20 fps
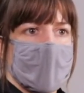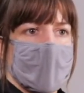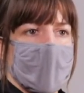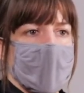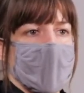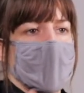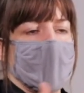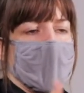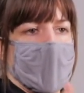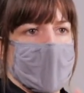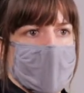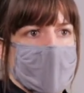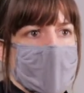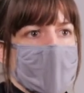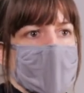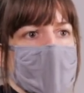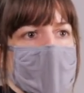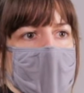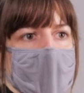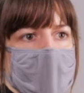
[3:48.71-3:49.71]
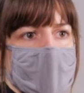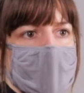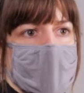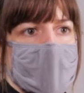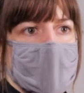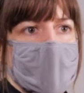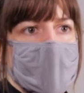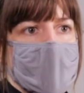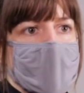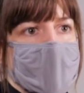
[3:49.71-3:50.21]
and it makes an
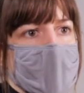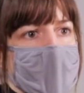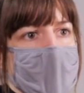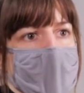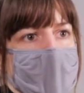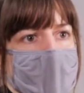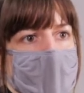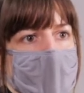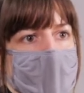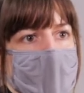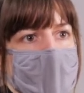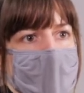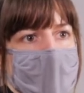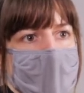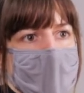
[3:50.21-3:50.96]
impression of whatever